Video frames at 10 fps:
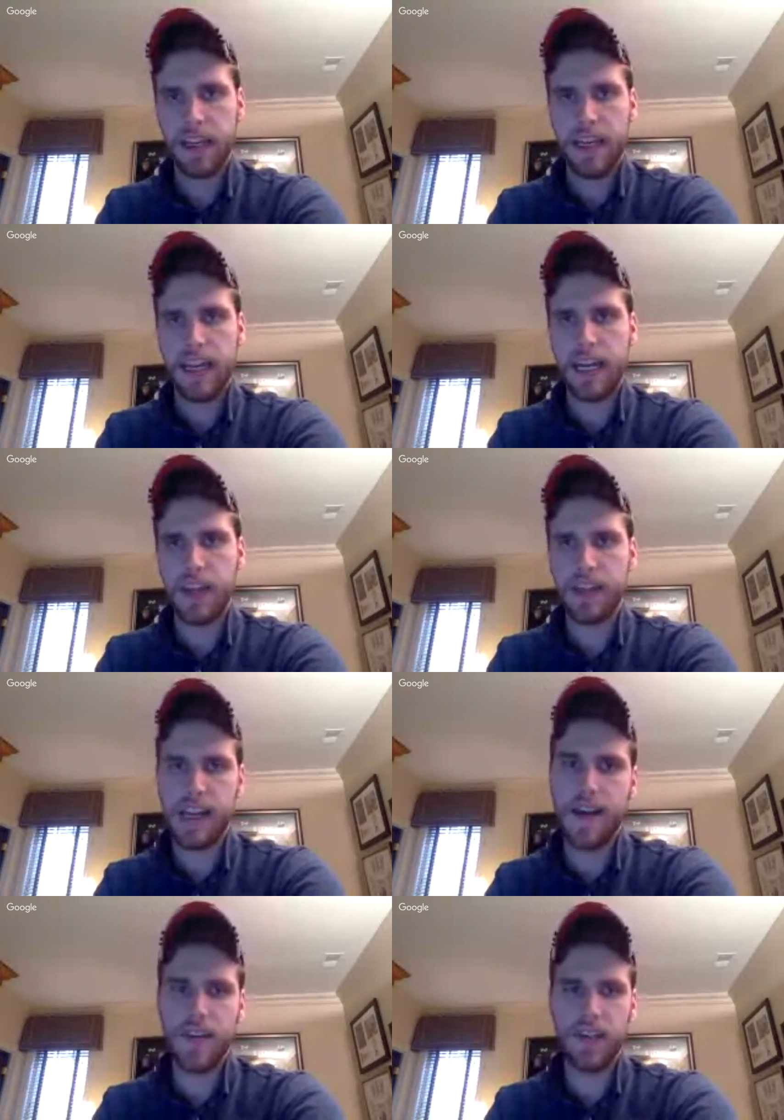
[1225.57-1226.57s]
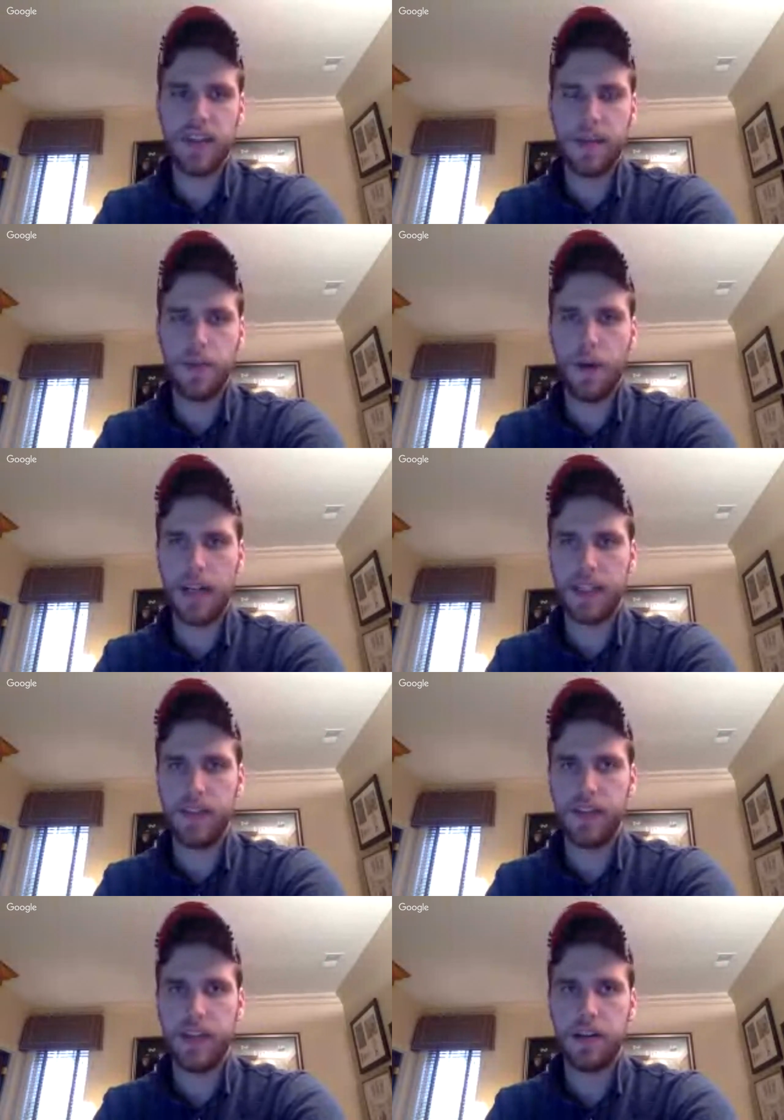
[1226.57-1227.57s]
And I think that having Sammy Watkins
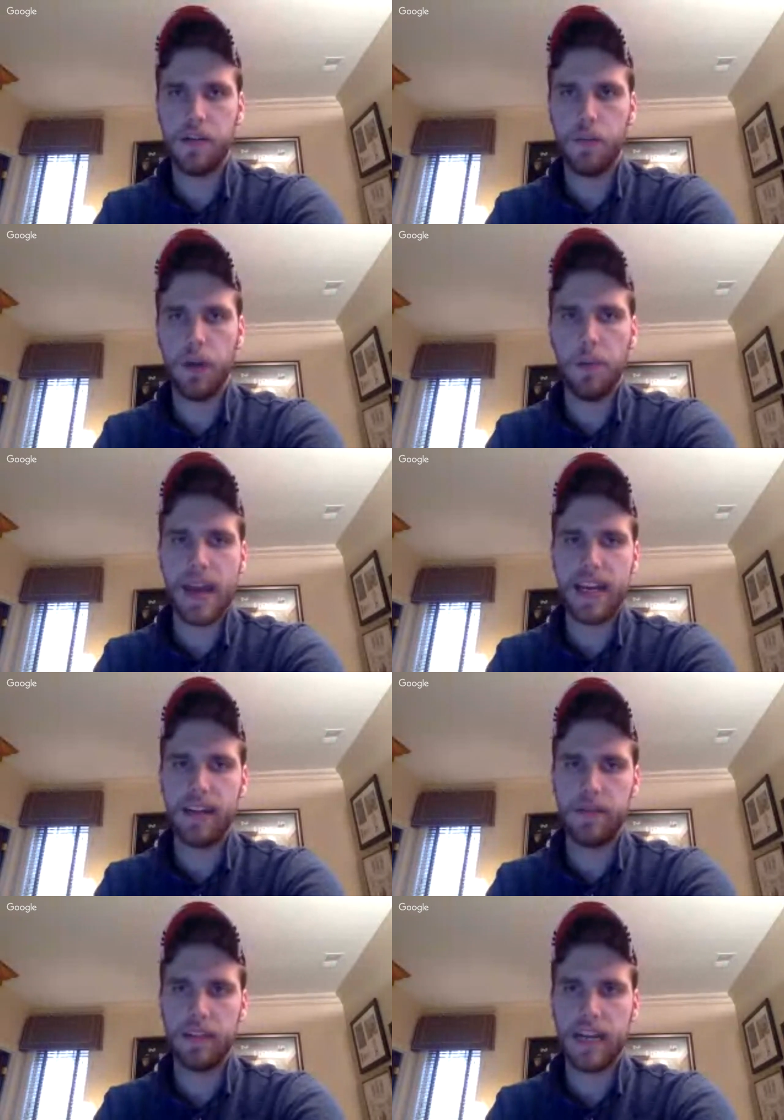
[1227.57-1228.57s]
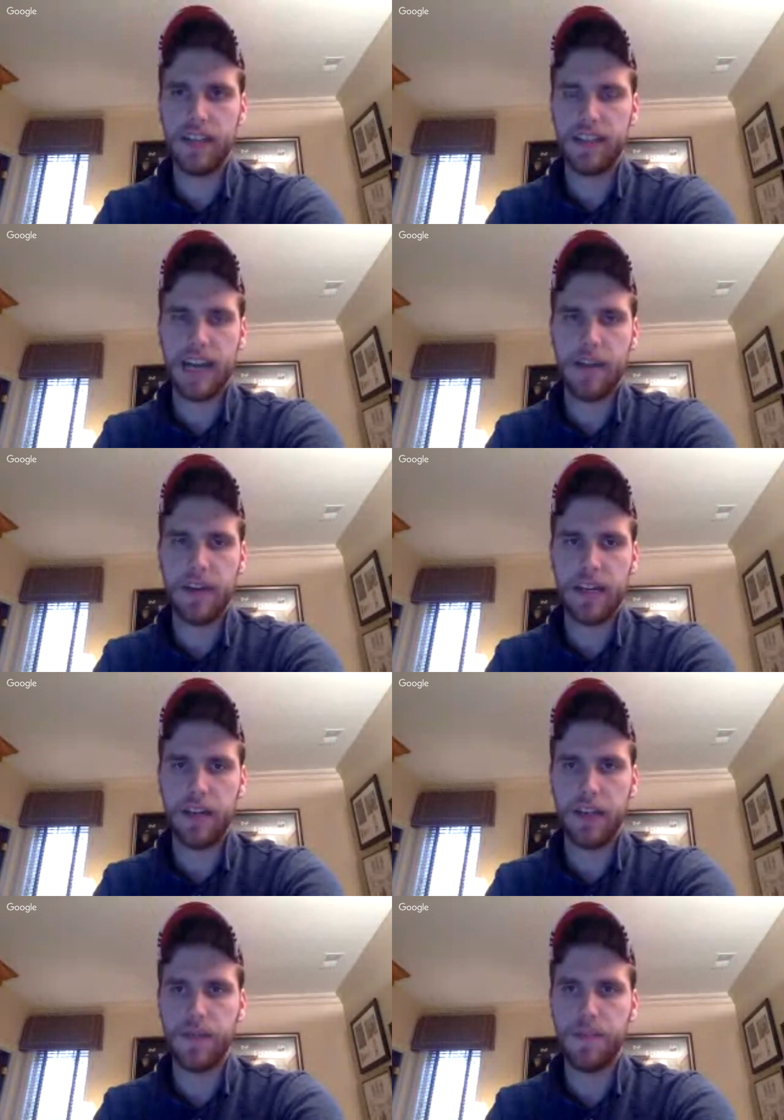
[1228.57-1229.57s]
there will make guys like Tyreek
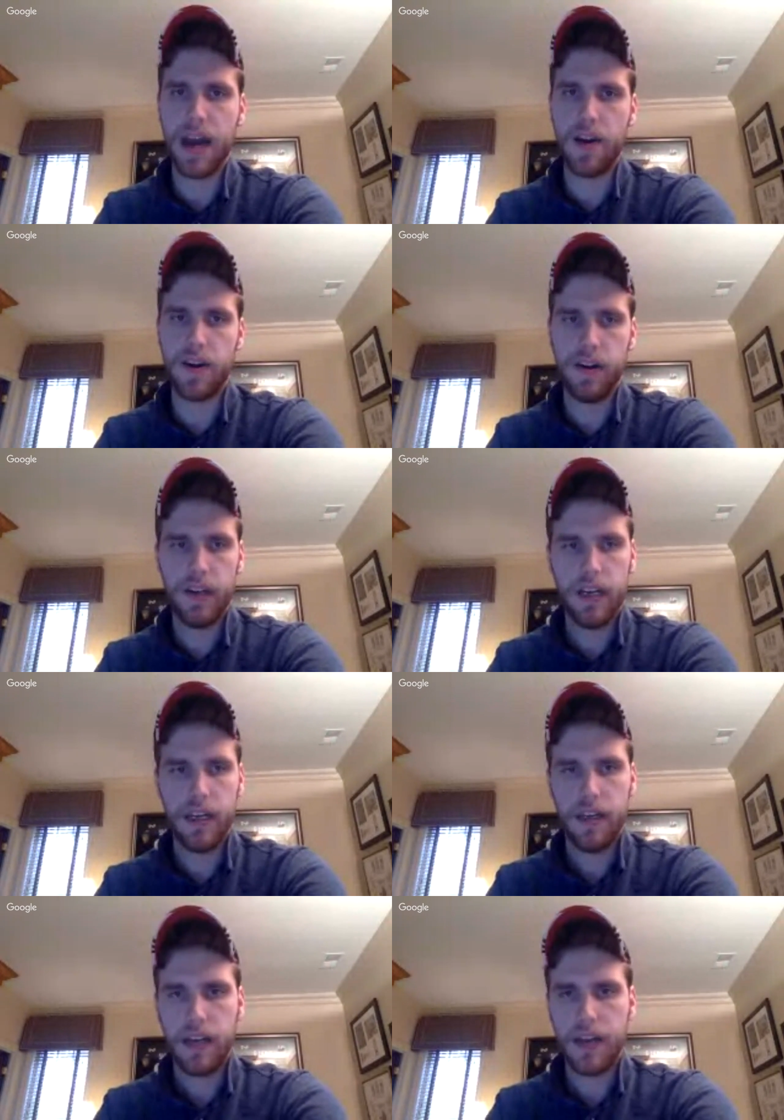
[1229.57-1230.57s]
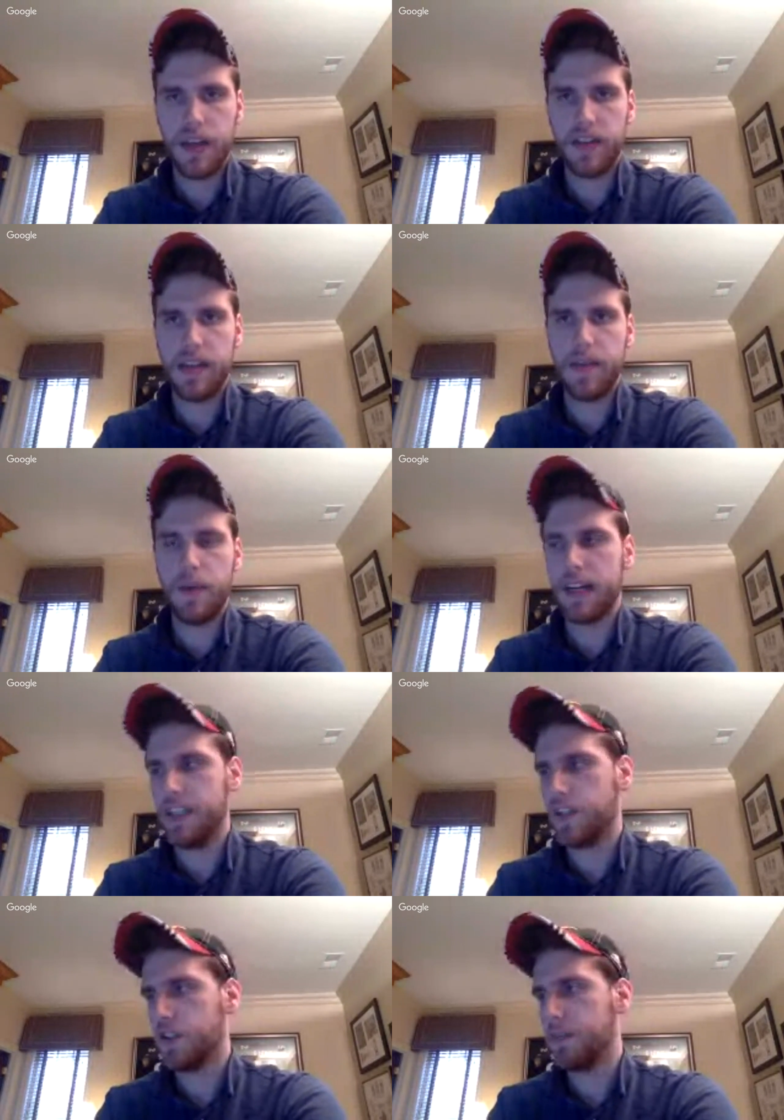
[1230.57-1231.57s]
Hill even better. I think Sammy
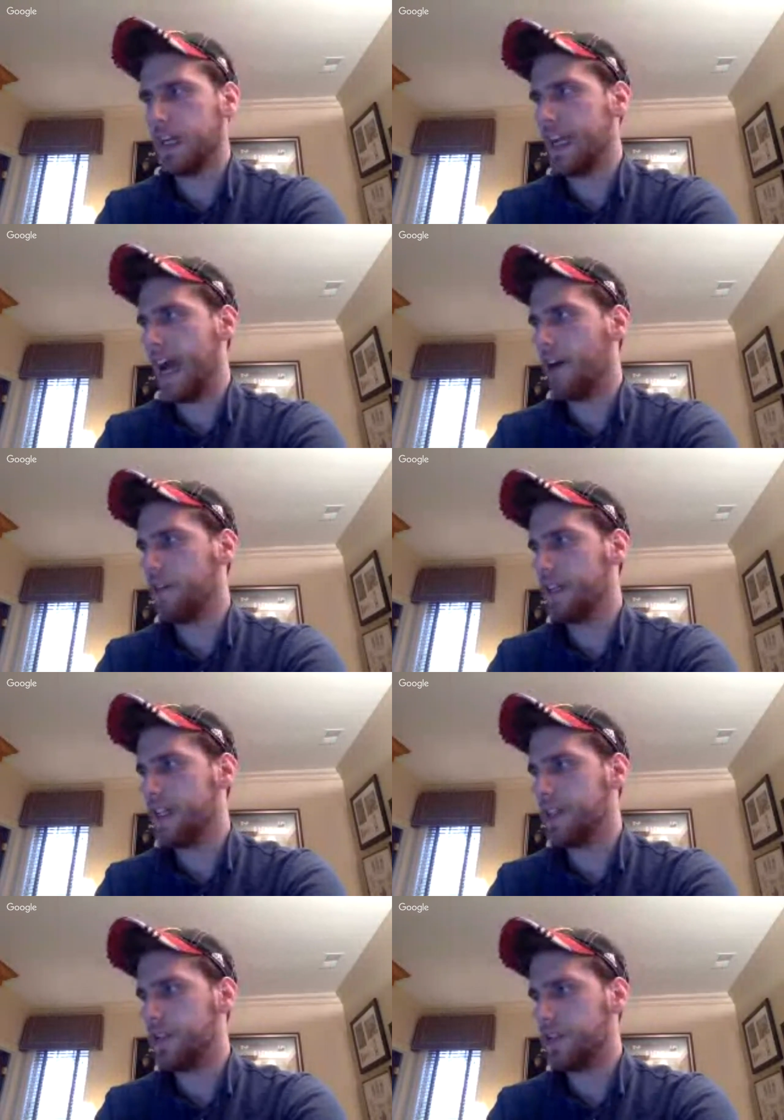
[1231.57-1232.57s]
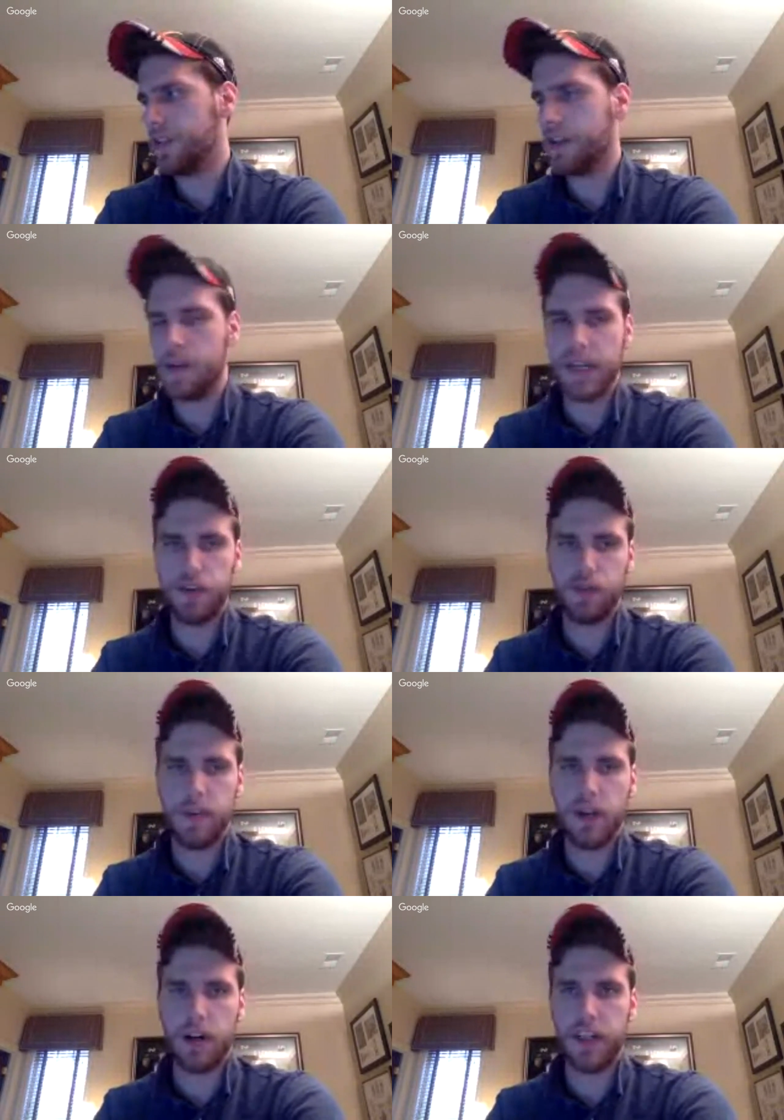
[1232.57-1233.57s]
Watkins split out is going to be
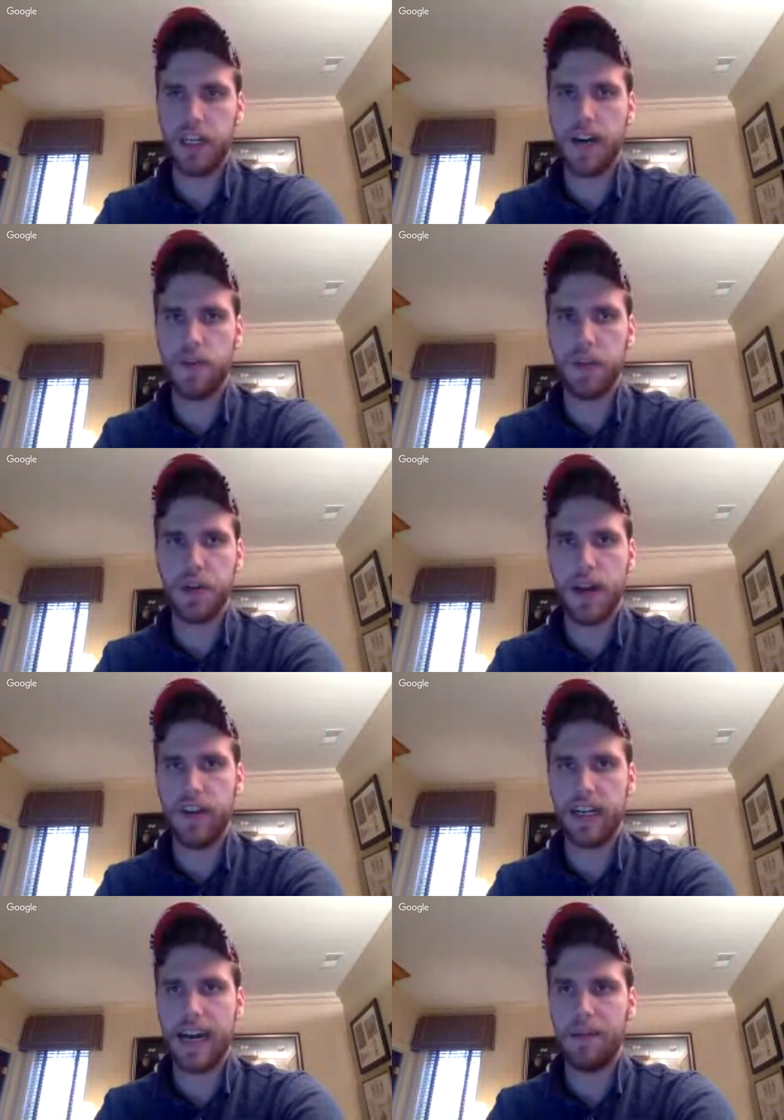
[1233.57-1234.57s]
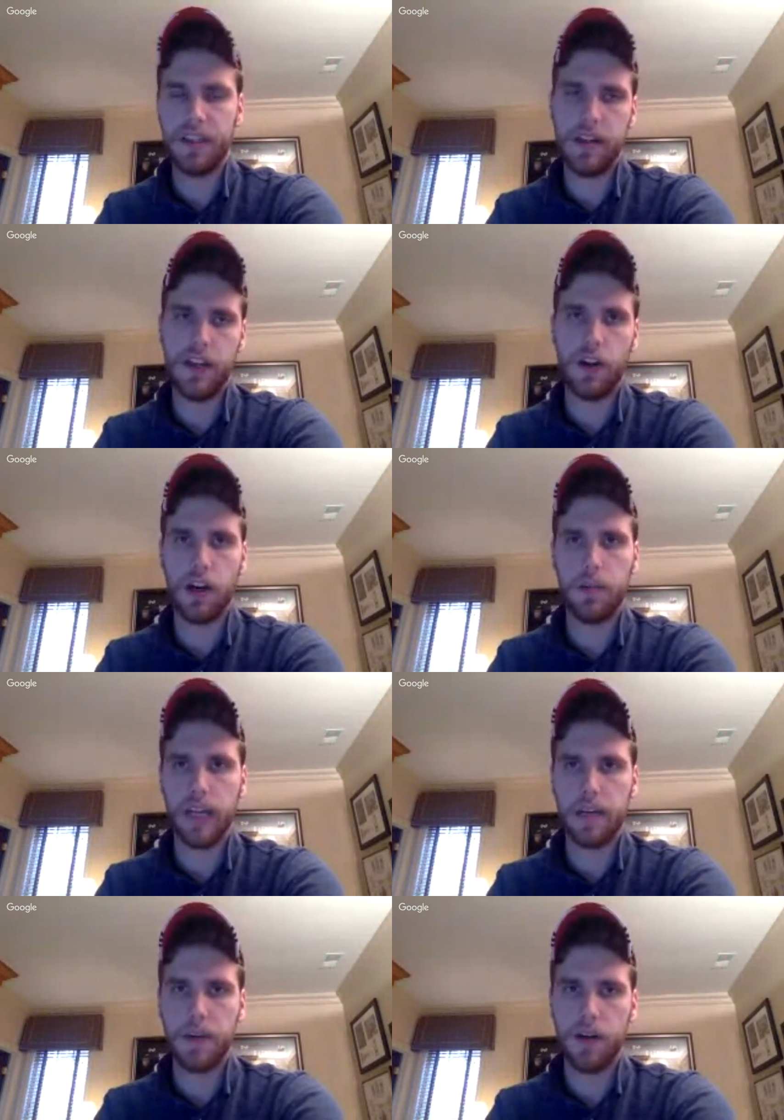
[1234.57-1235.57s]
extremely hard to cover when you have a guy with an arm
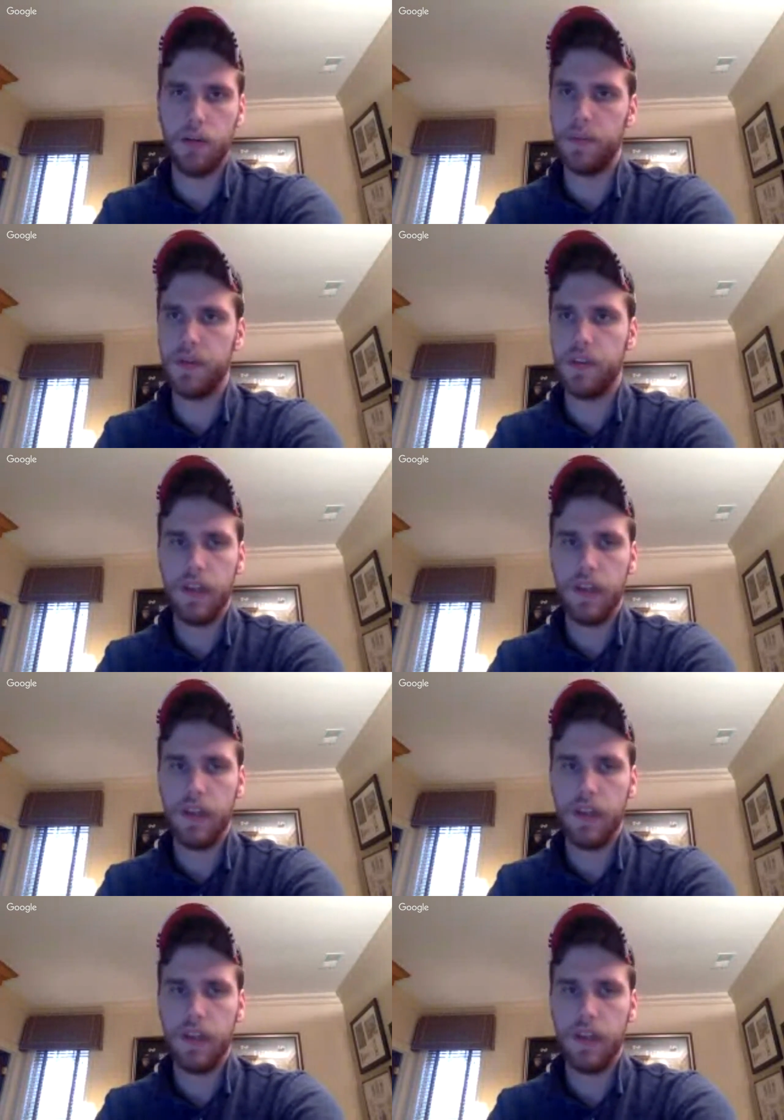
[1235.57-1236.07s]
like Mahomes.